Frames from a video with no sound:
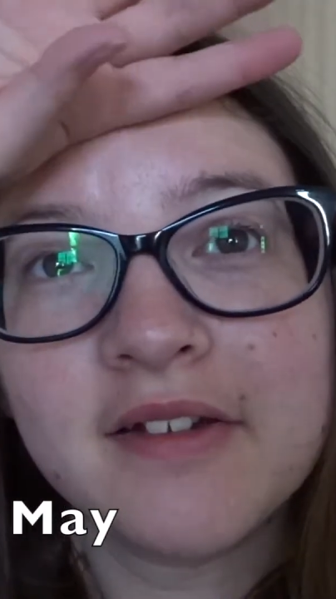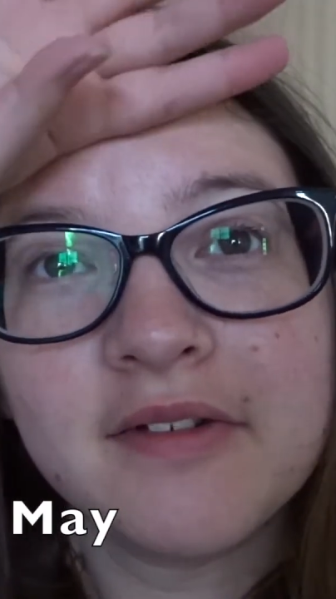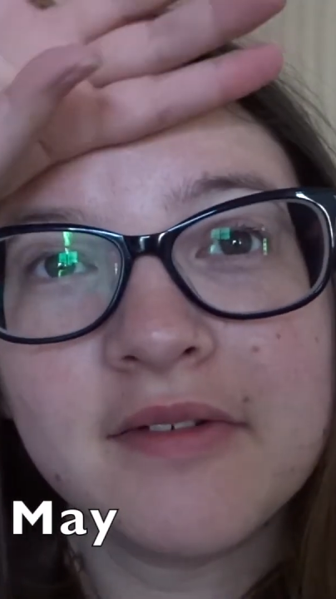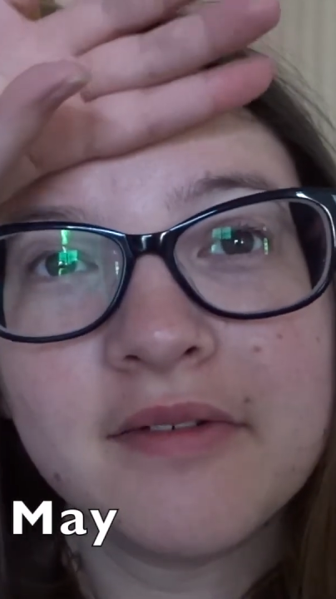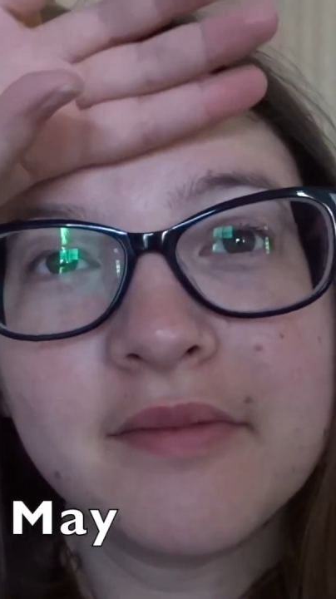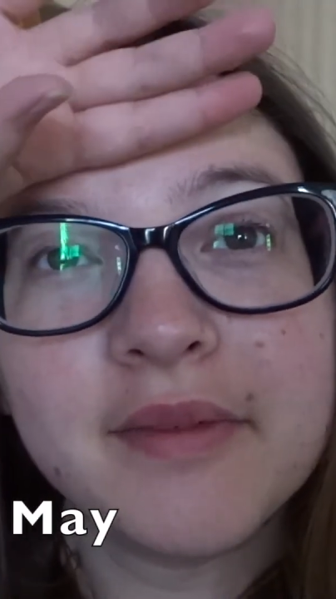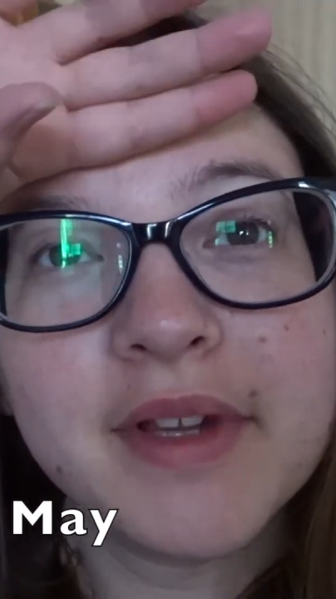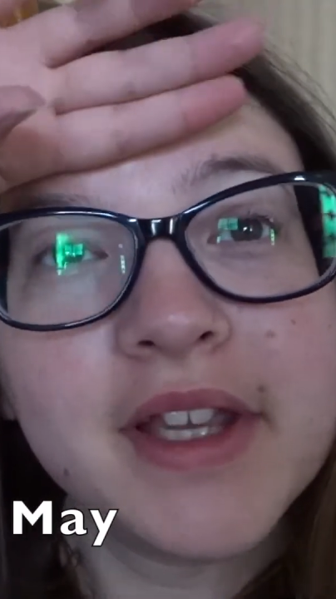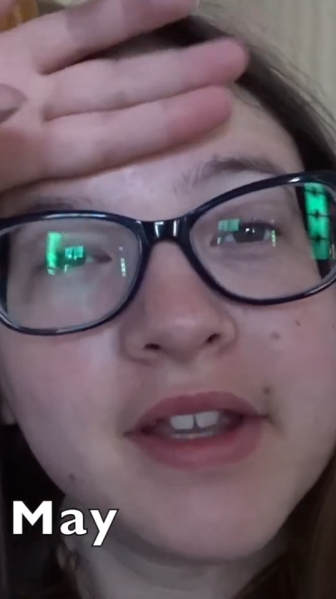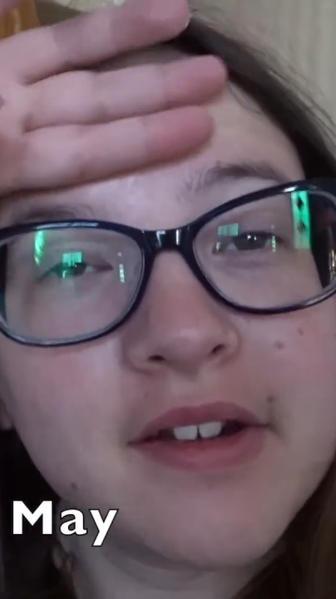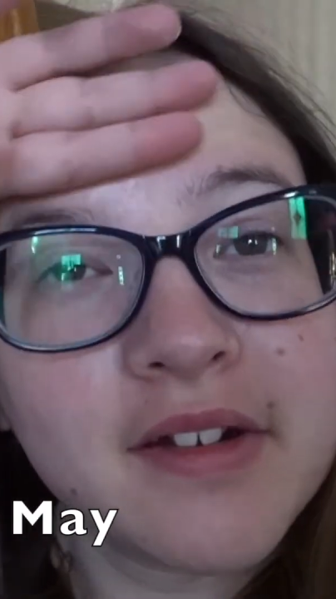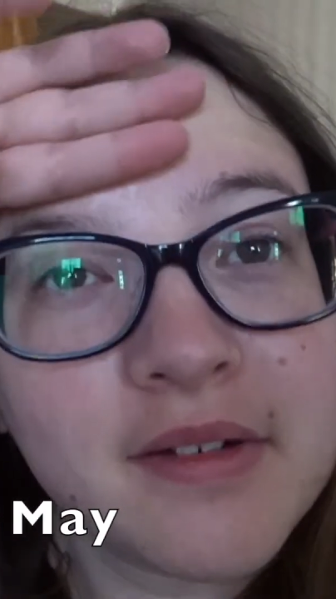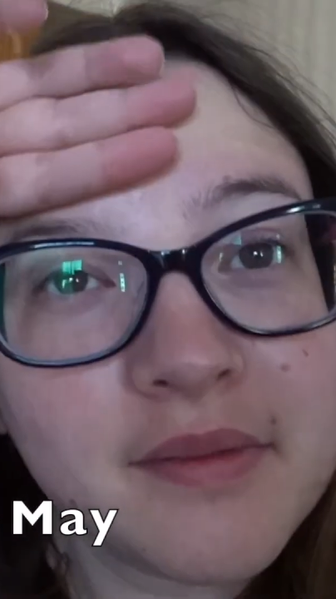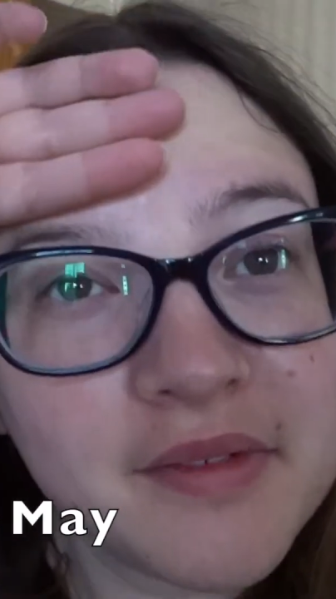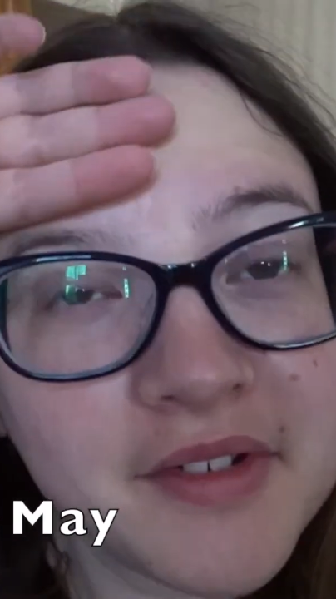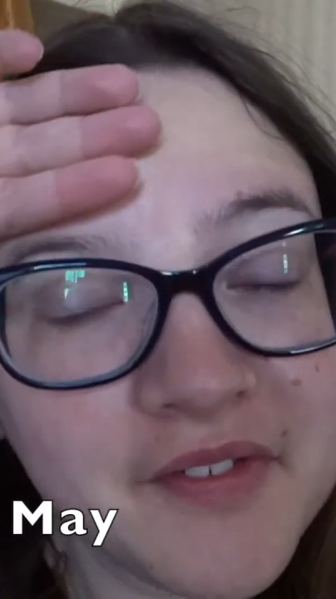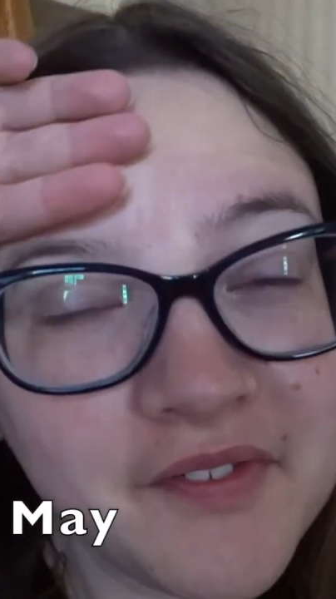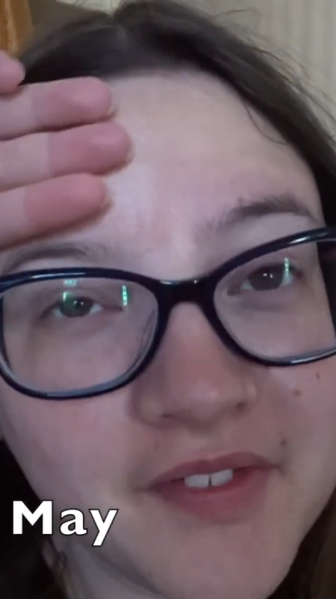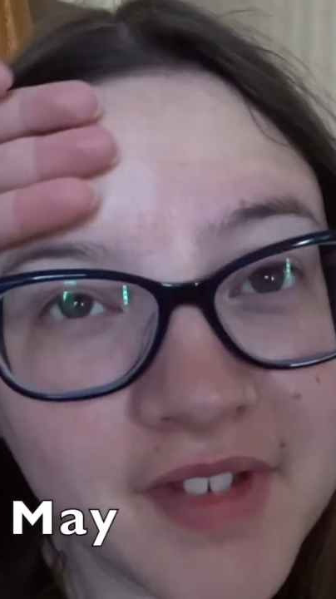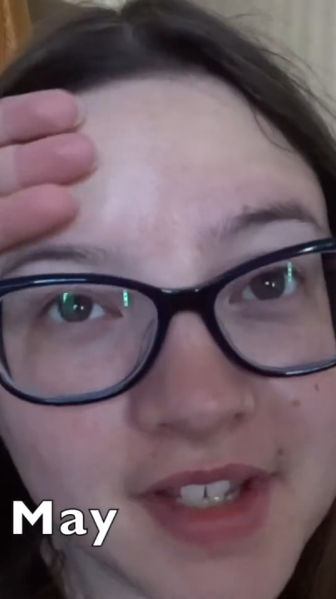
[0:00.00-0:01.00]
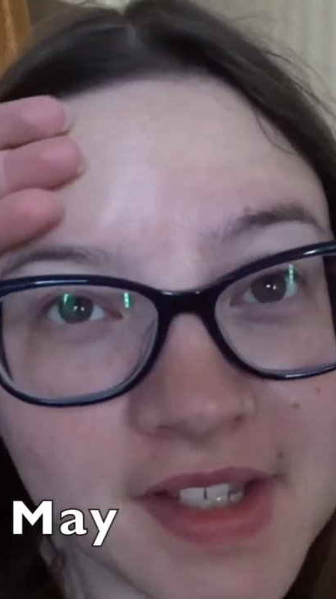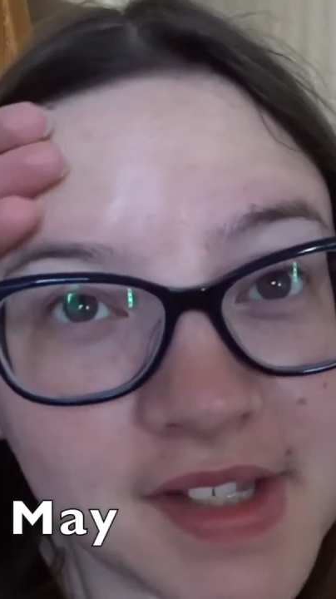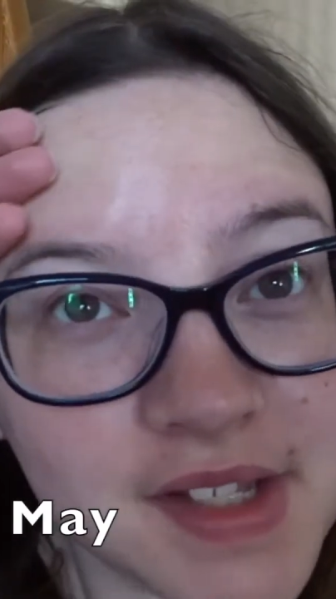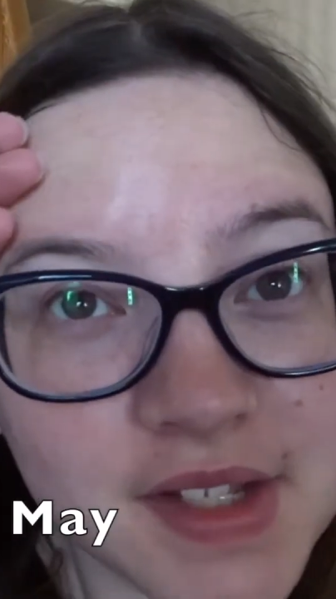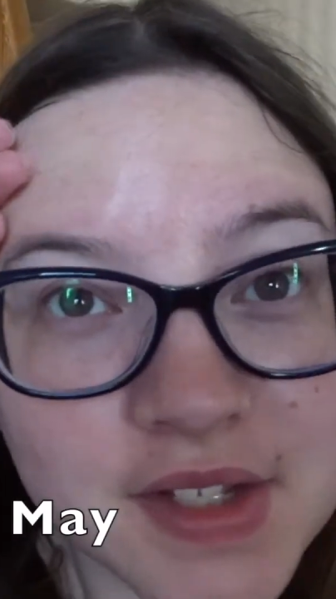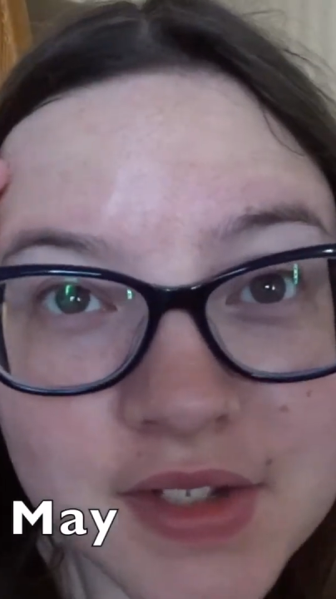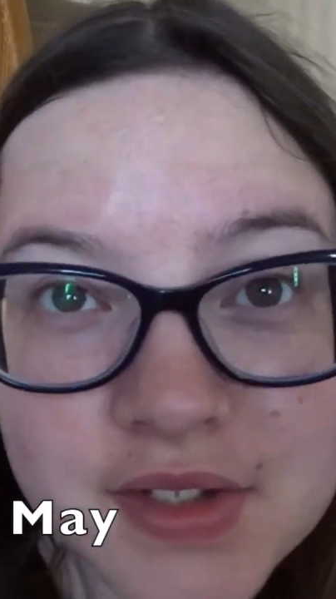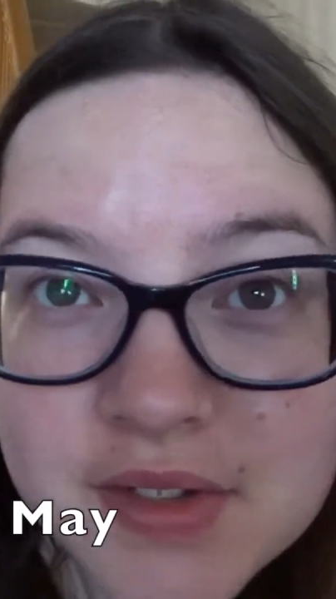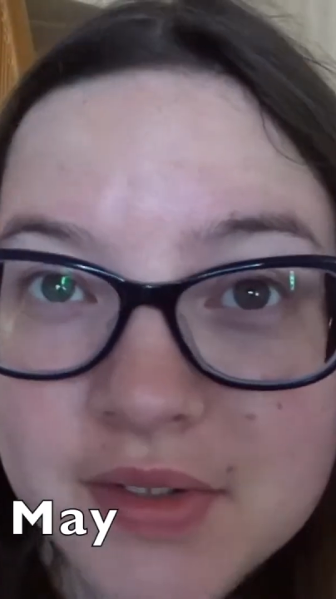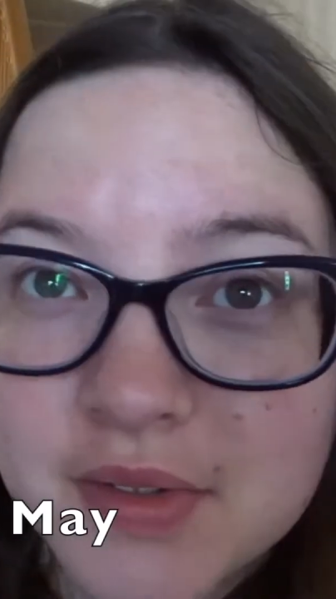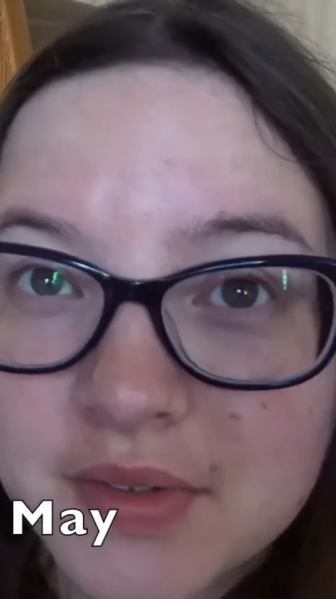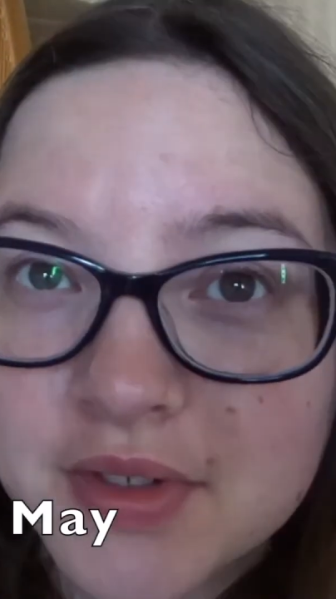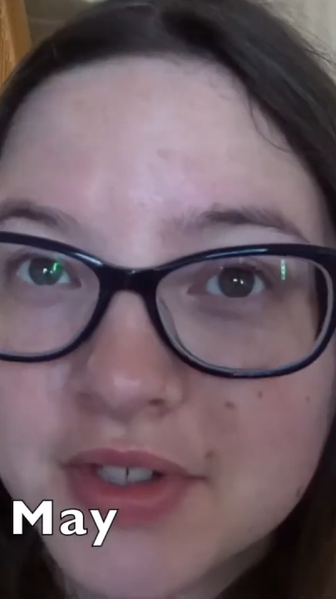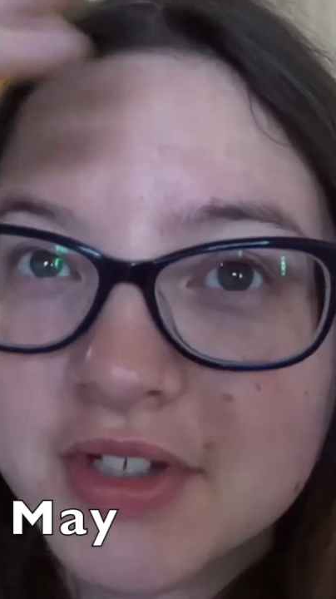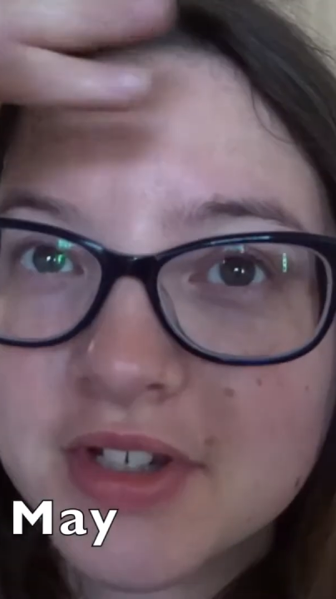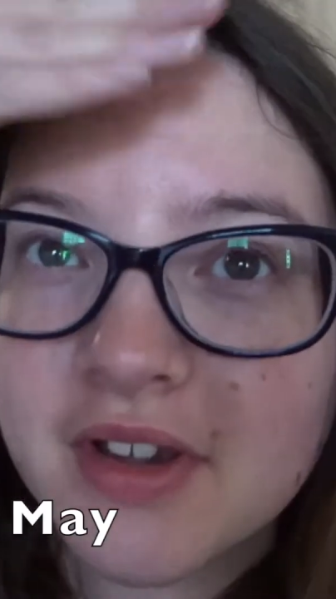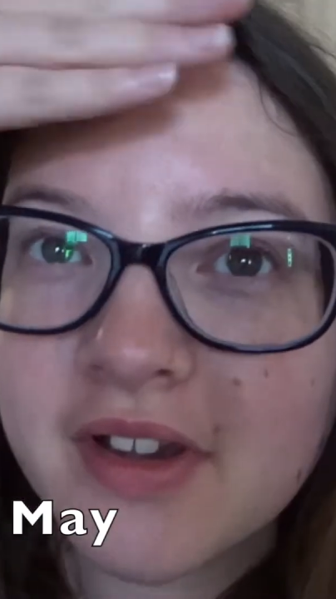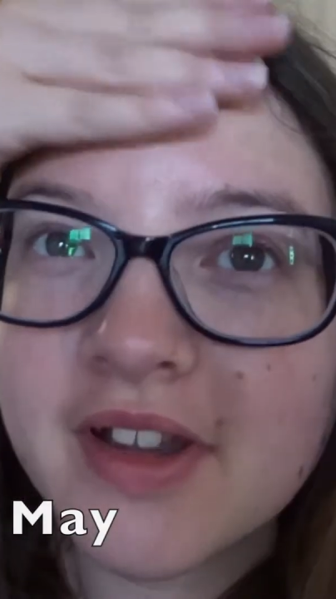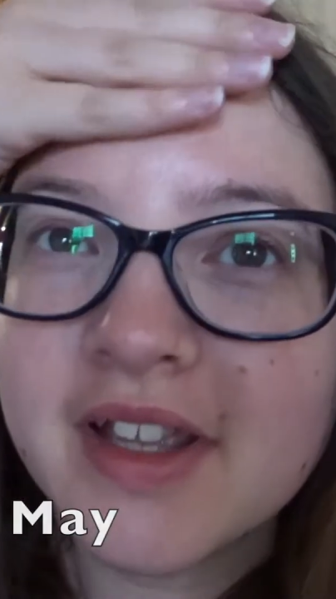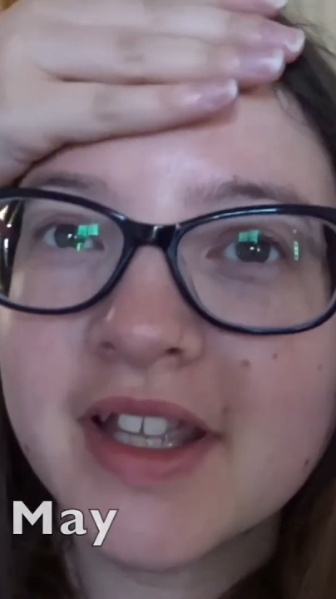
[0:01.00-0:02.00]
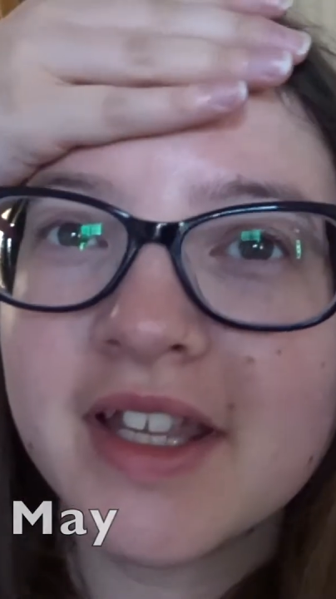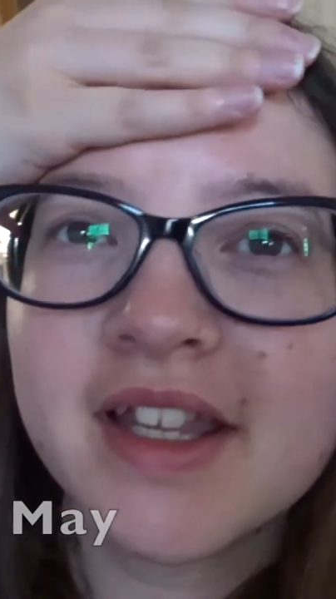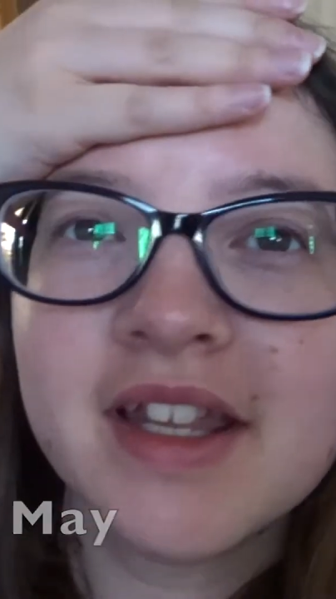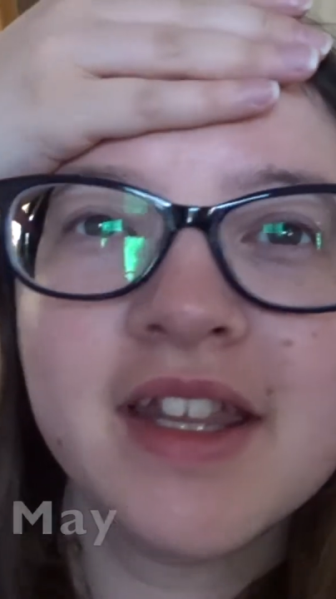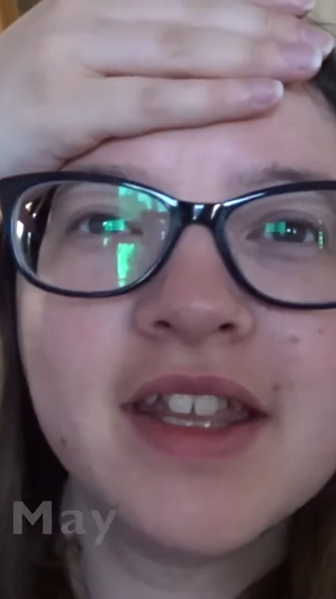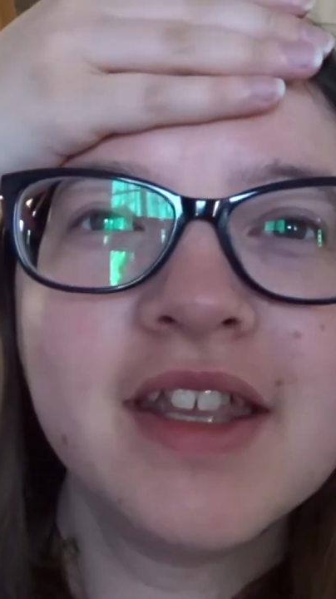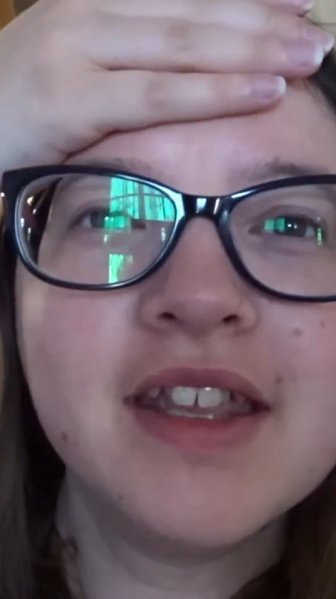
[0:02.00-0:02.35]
Oh my god, my face is so shiny.